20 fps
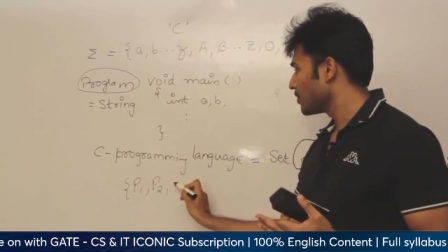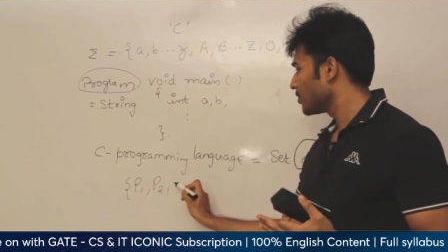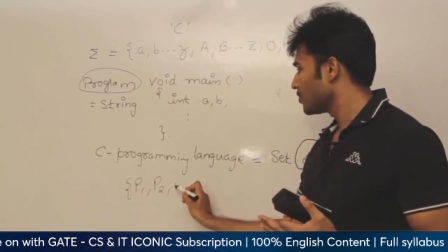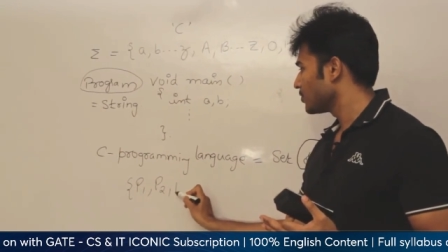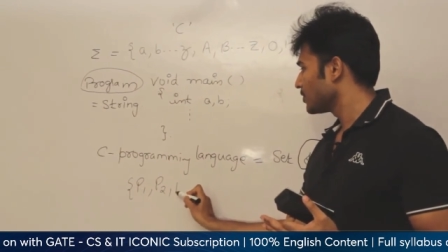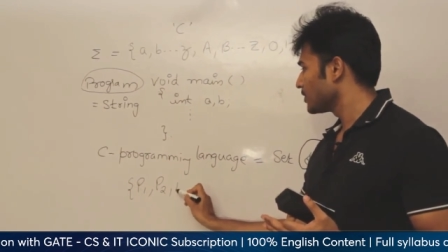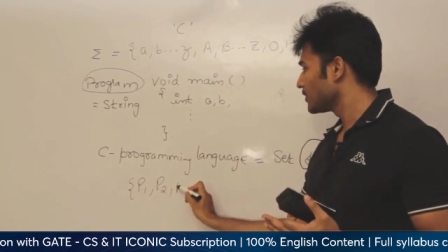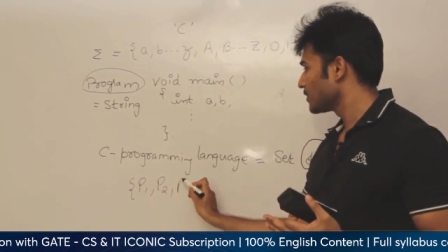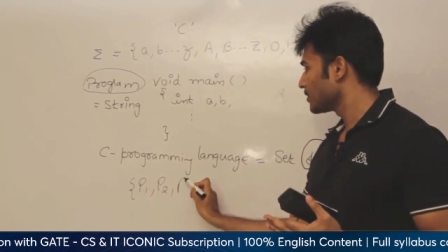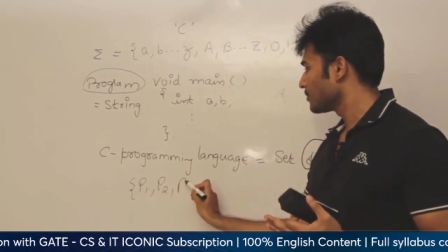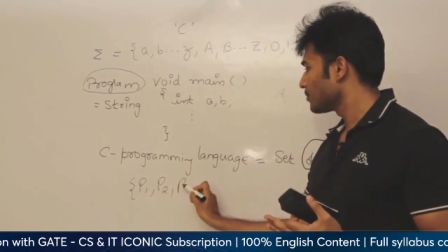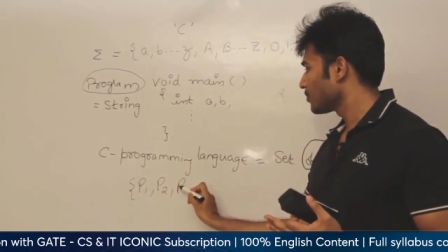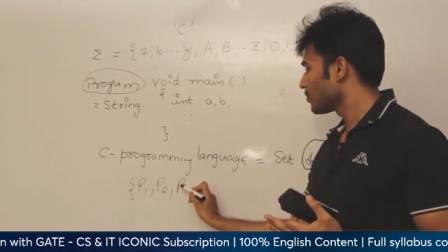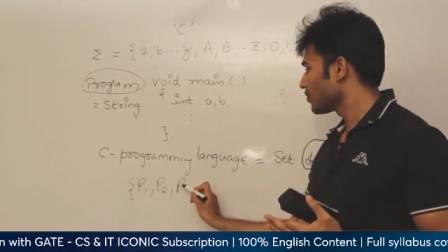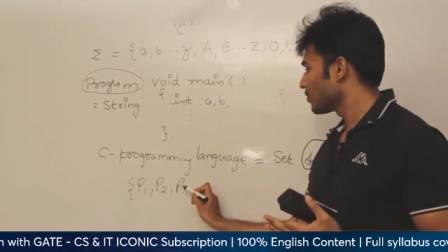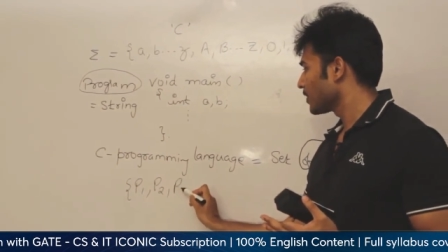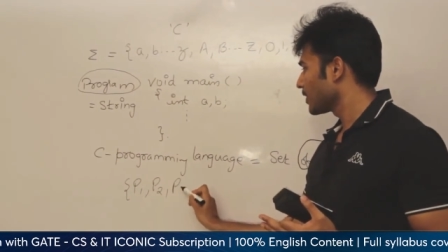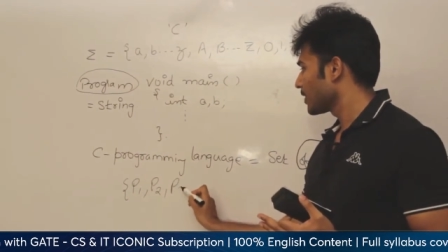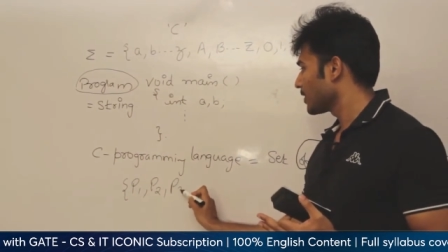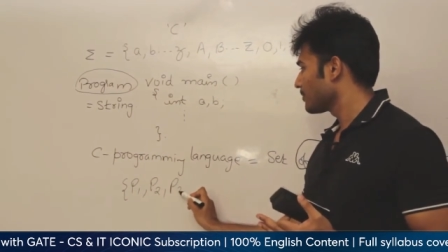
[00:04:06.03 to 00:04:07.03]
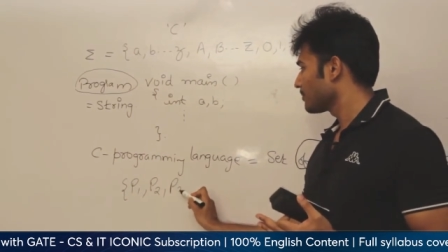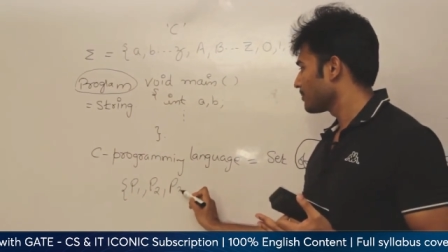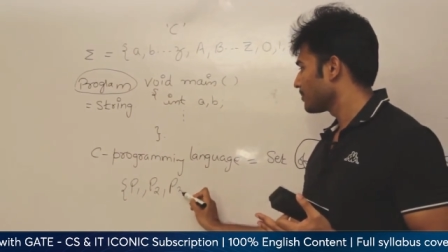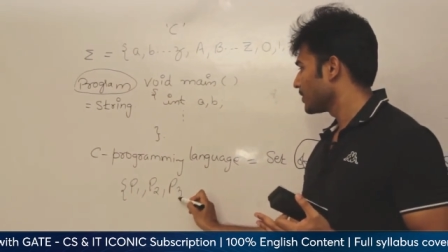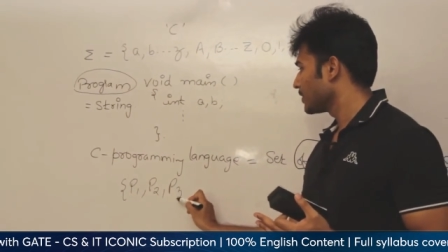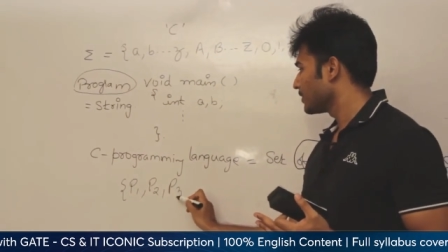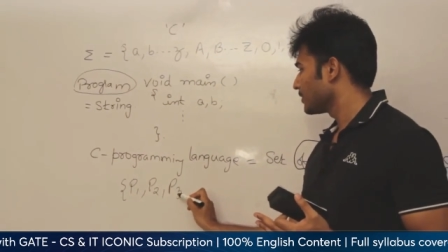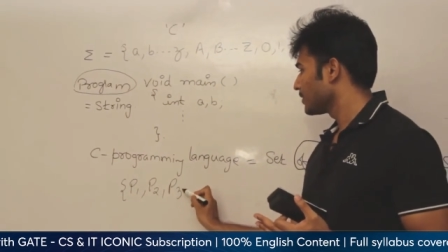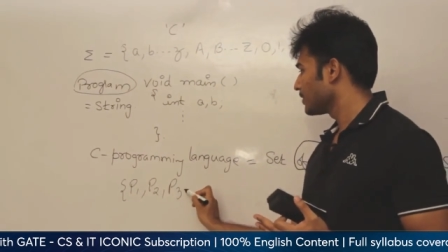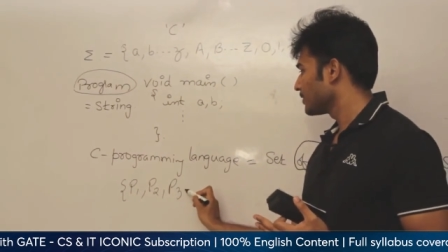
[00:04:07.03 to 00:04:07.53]
P2 is a program,
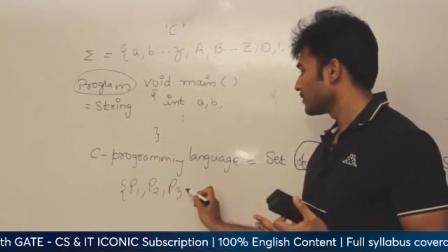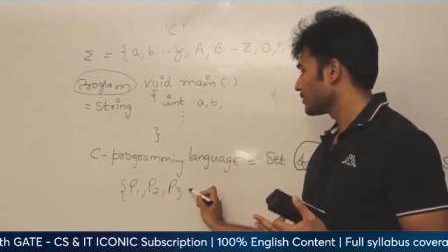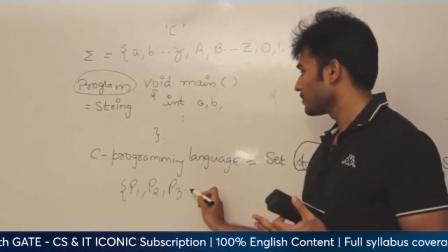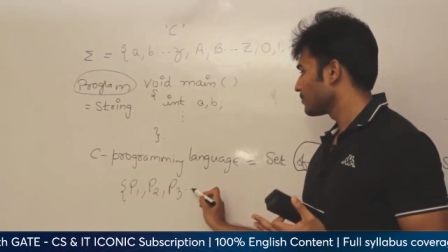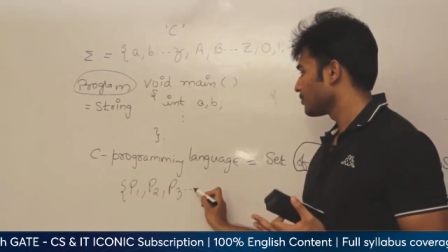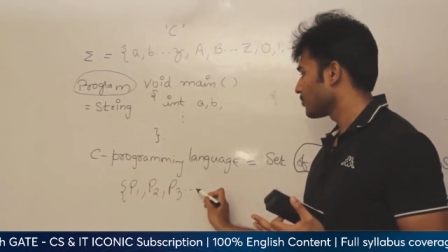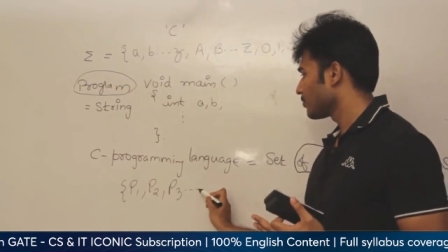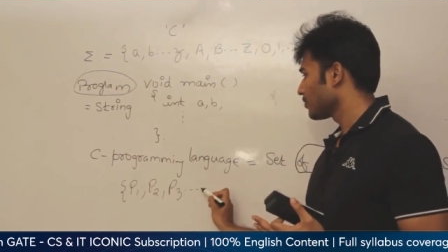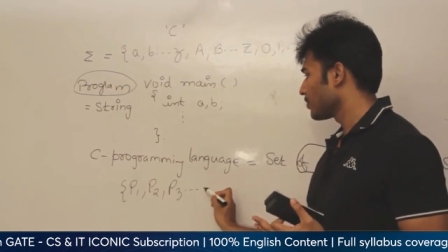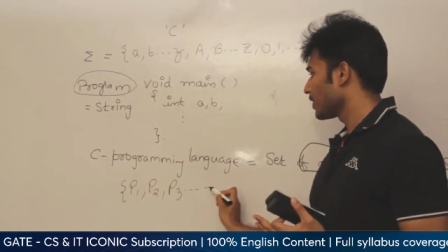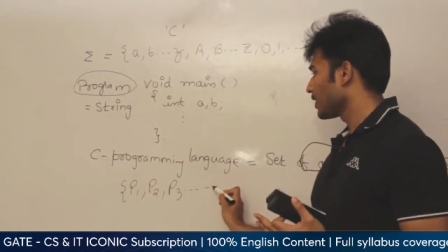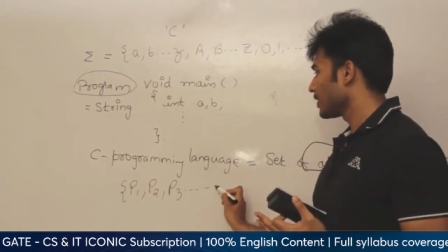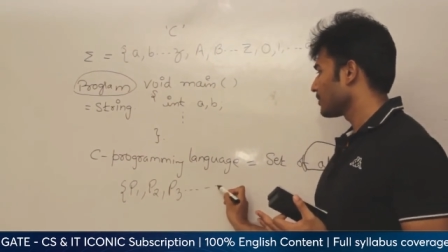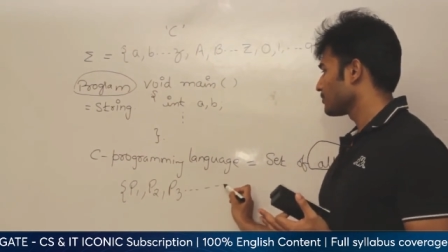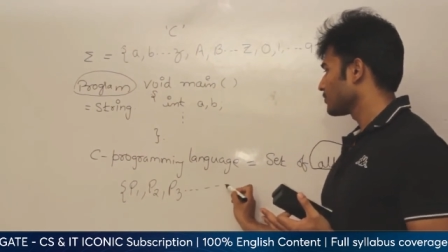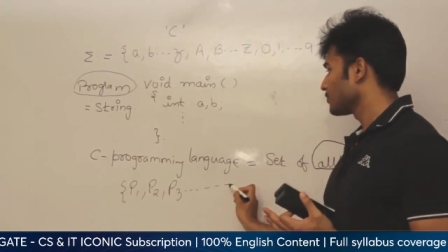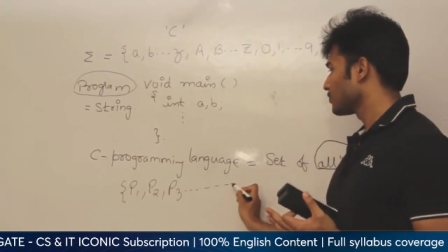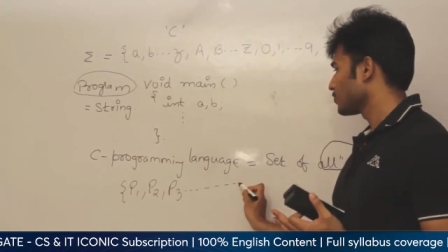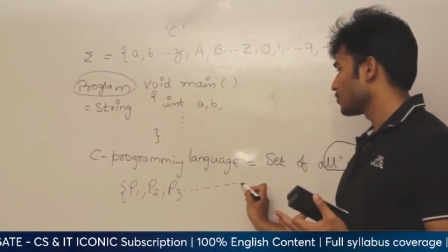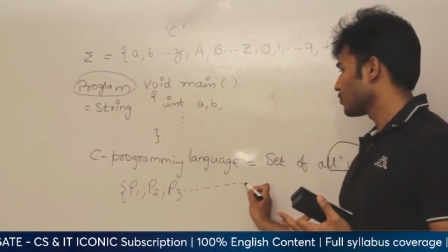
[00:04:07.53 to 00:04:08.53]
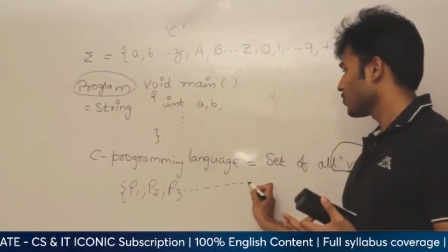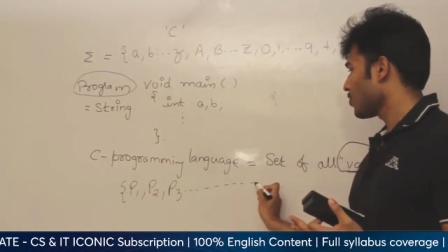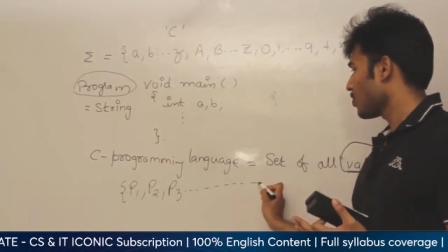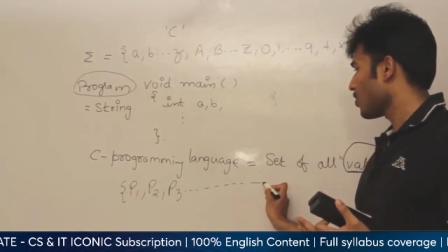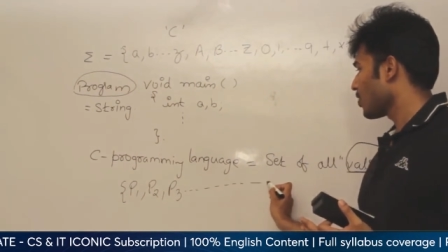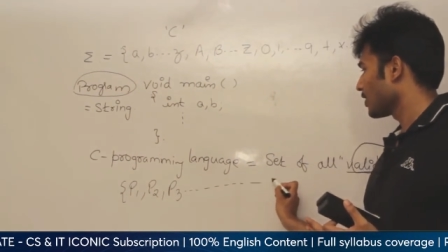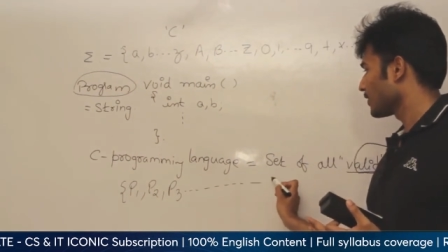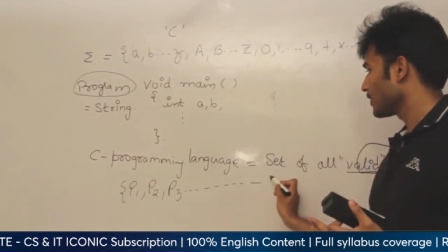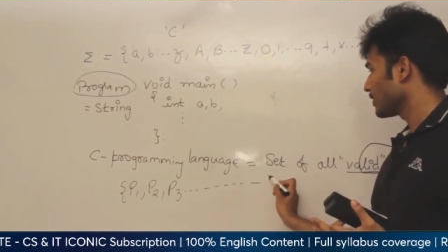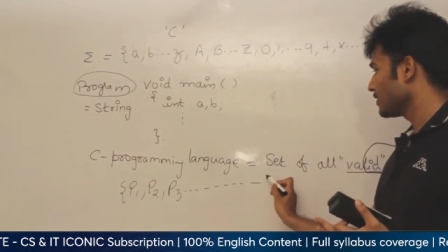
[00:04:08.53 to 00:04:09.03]
P3 is a program, so
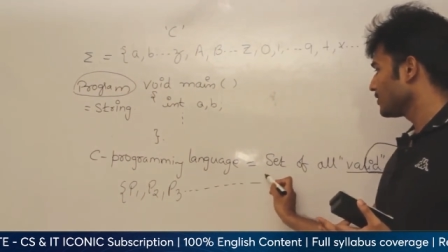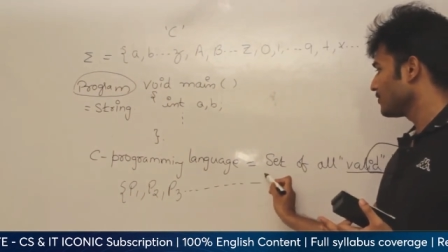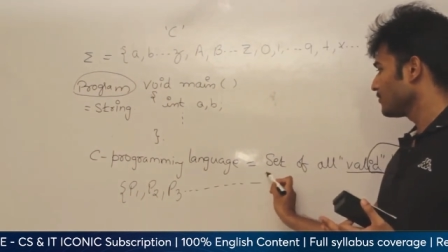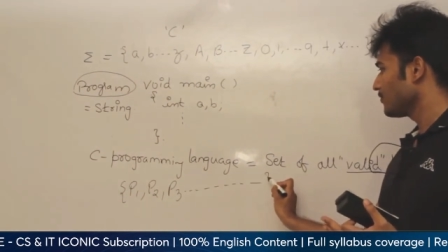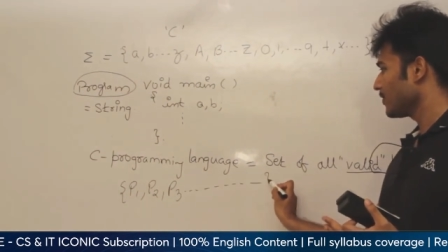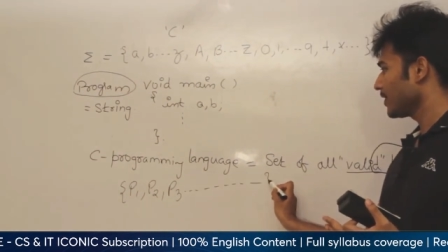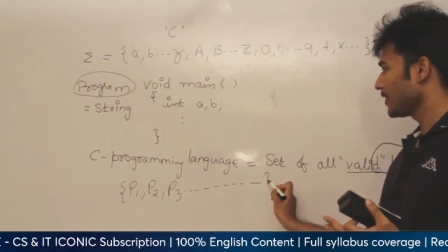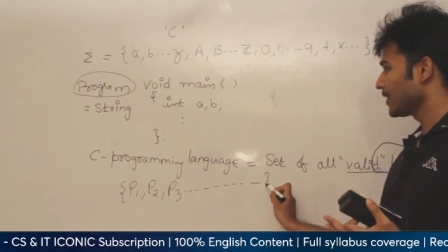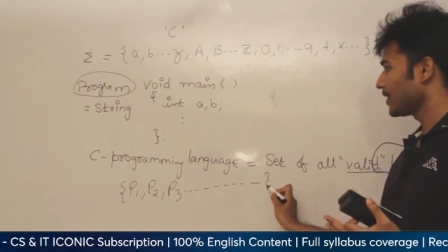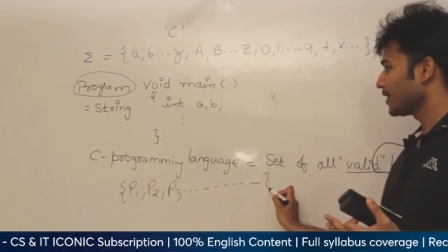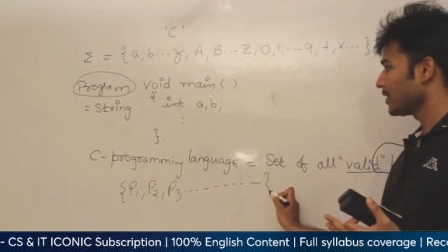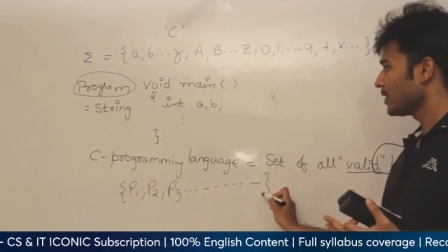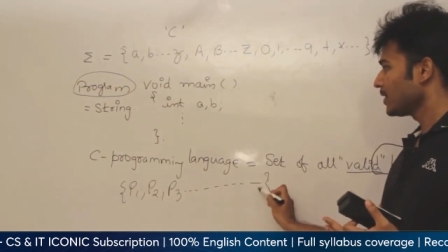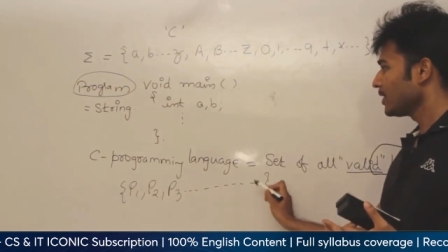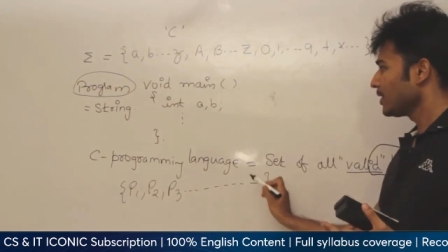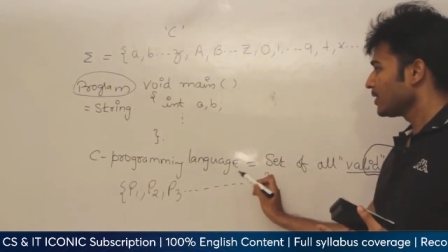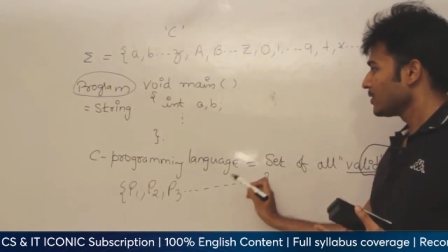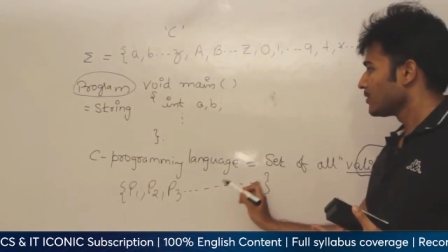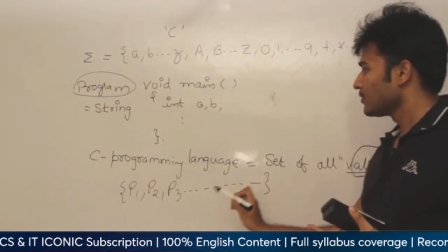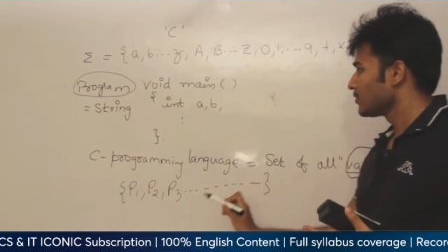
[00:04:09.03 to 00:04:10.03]
on, infinite.